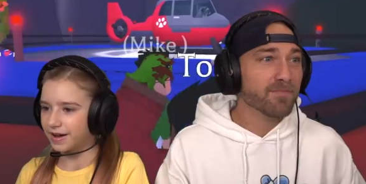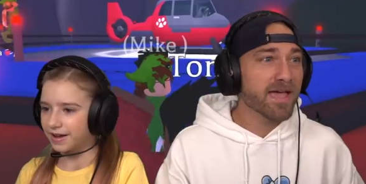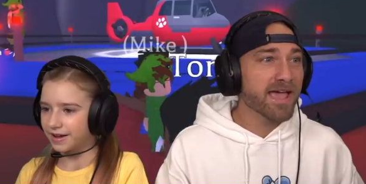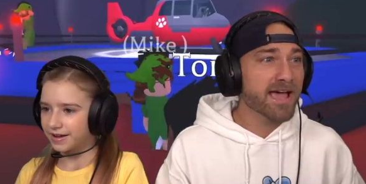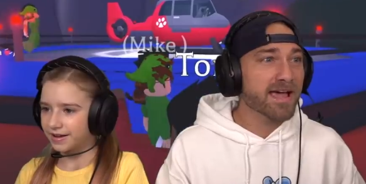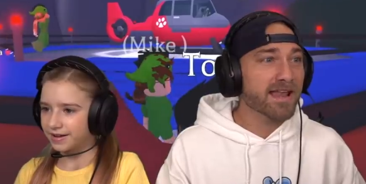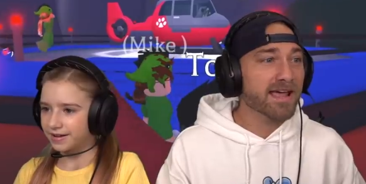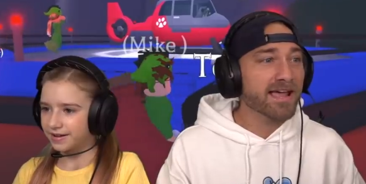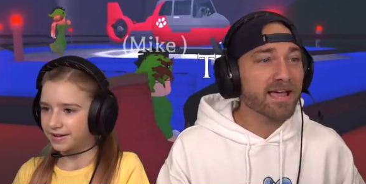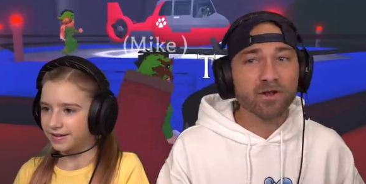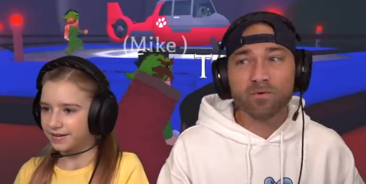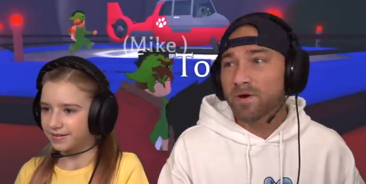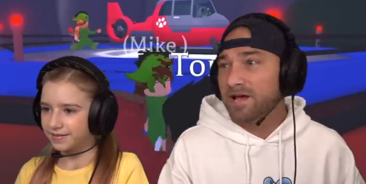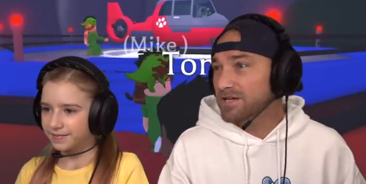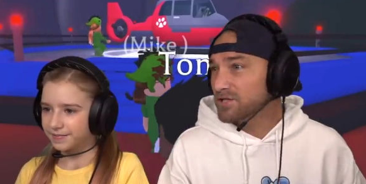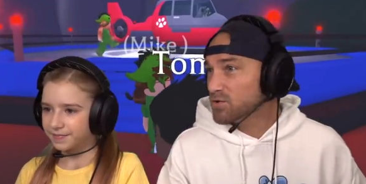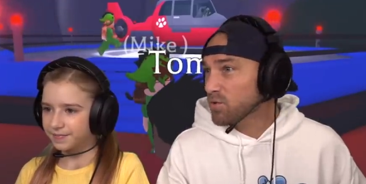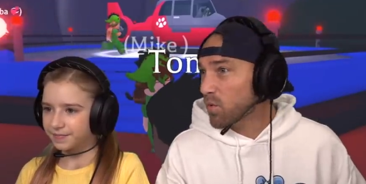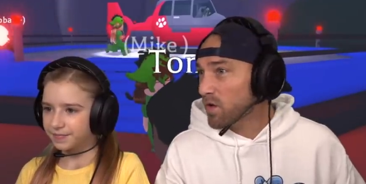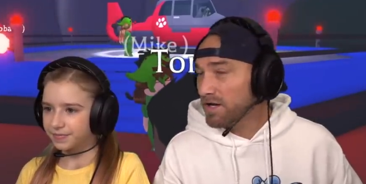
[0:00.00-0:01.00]
Speaker 1: Man, I gotta
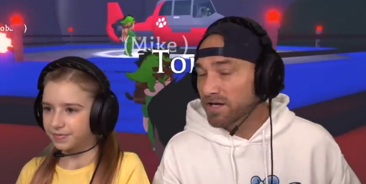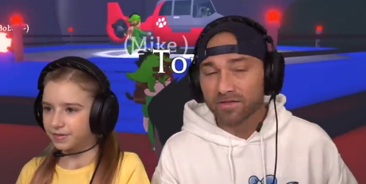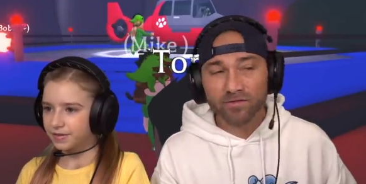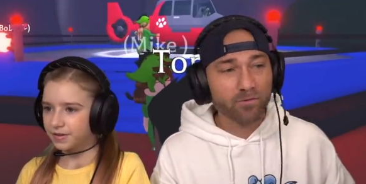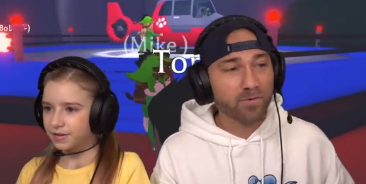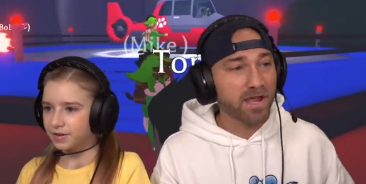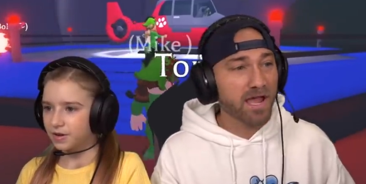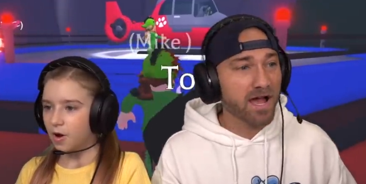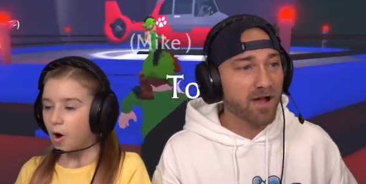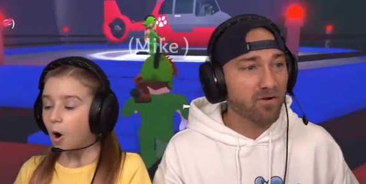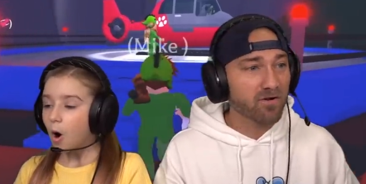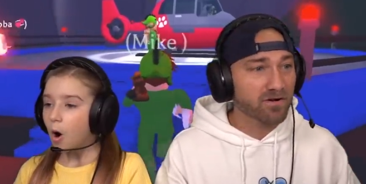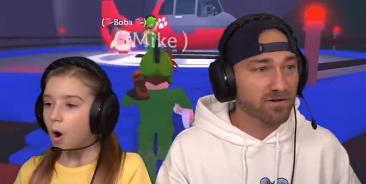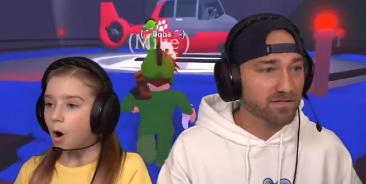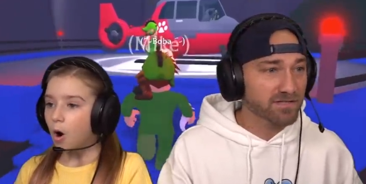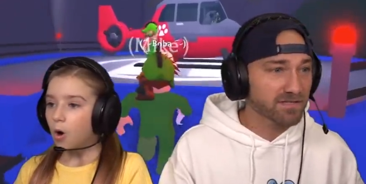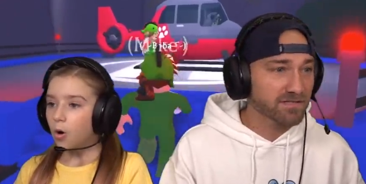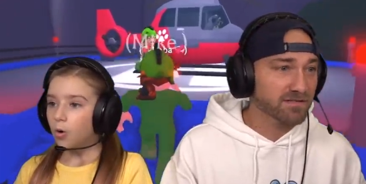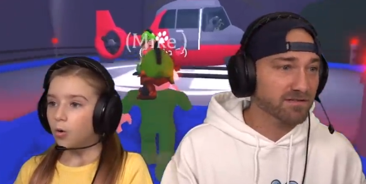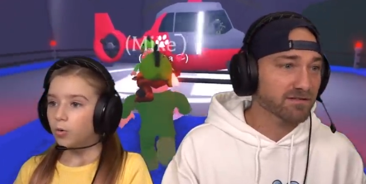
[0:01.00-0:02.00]
wait 23
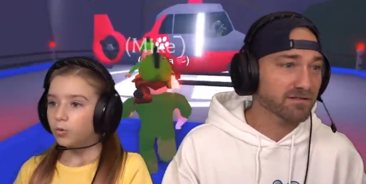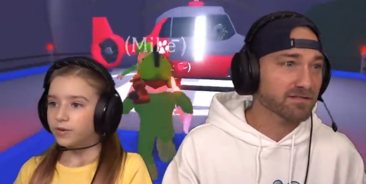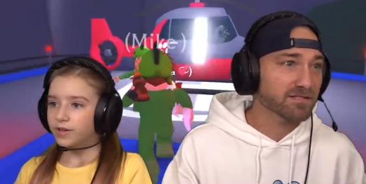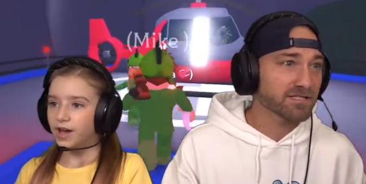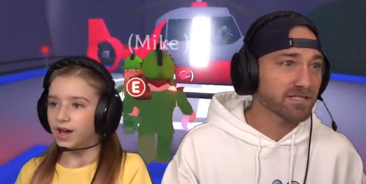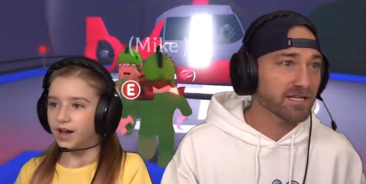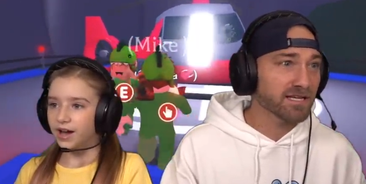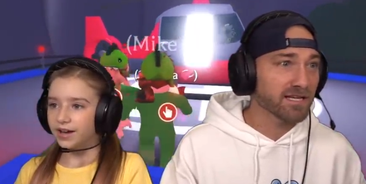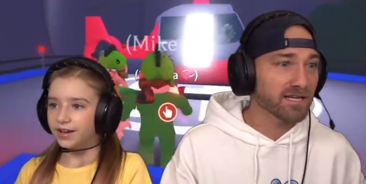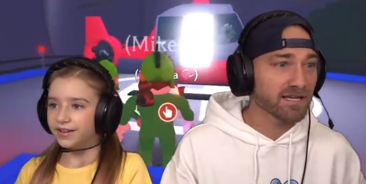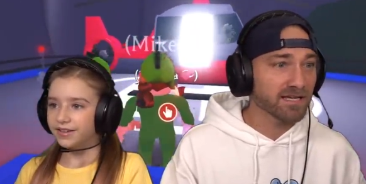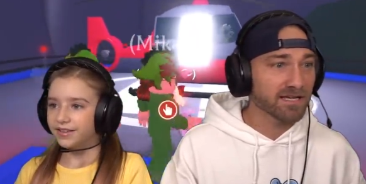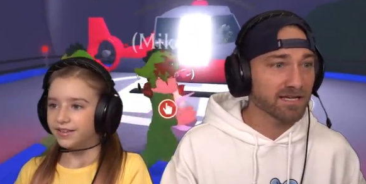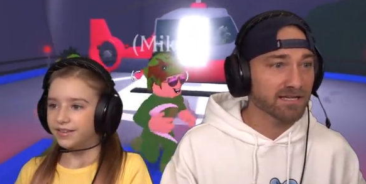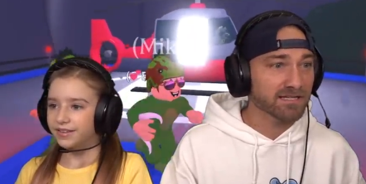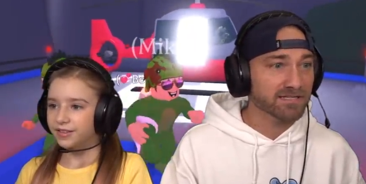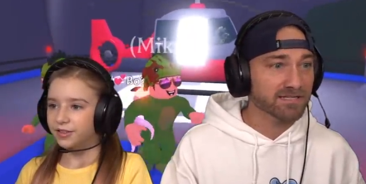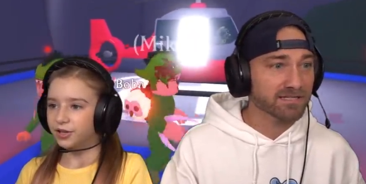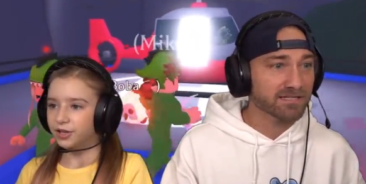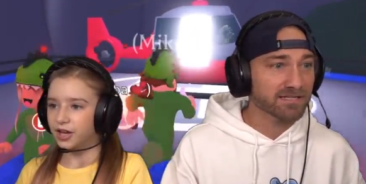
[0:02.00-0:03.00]
hours? Yeah.
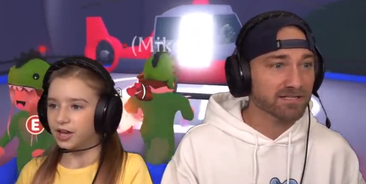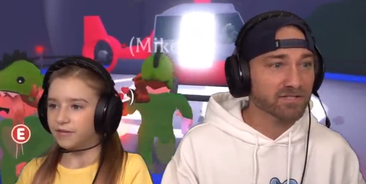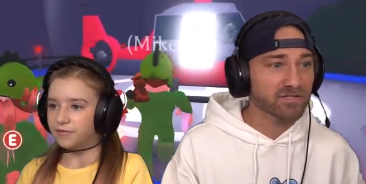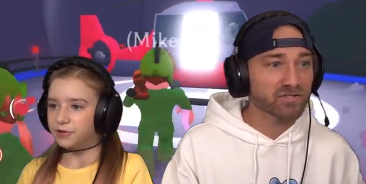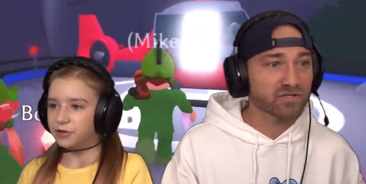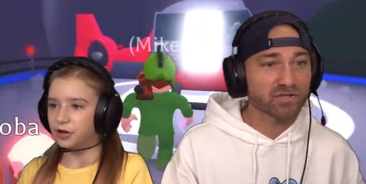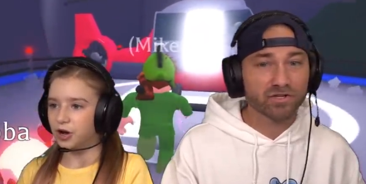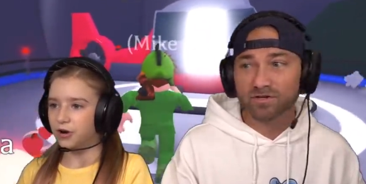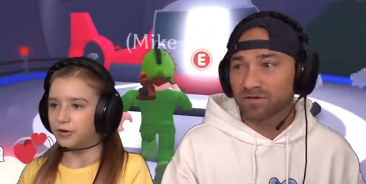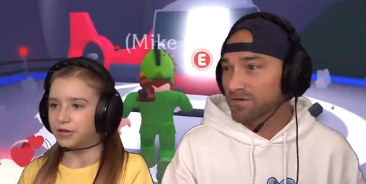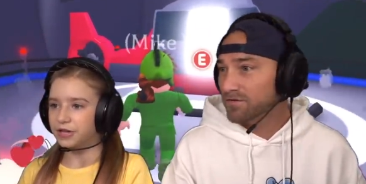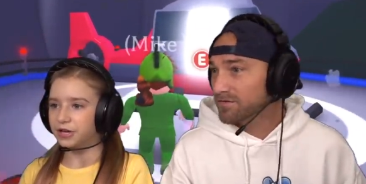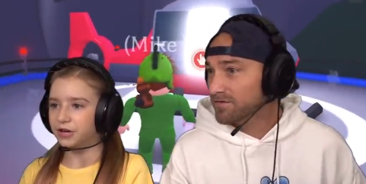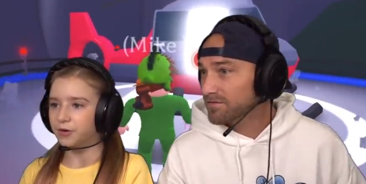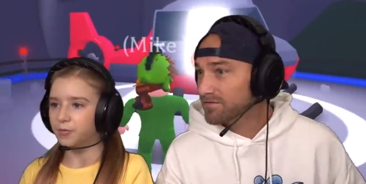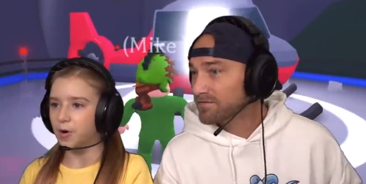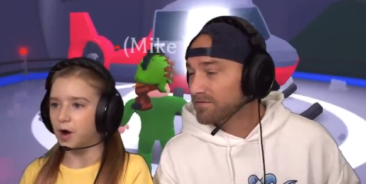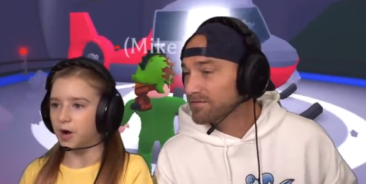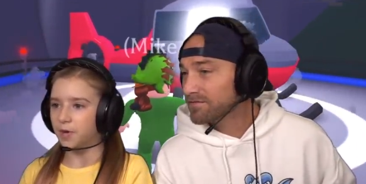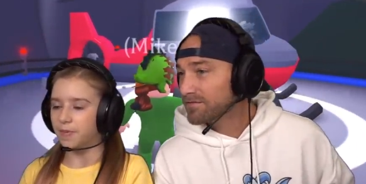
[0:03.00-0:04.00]
Jeez. Look at
Speaker 2: if you go
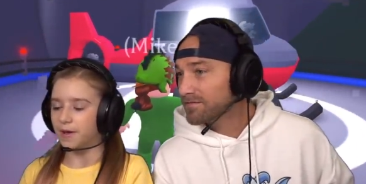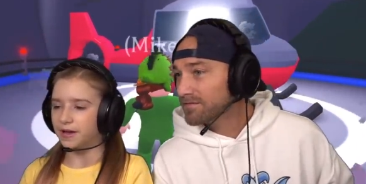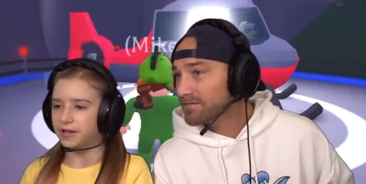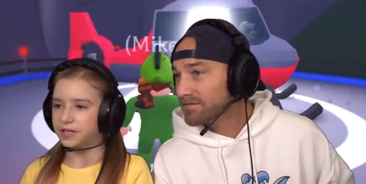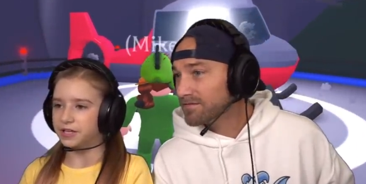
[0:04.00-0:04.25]
here, walk back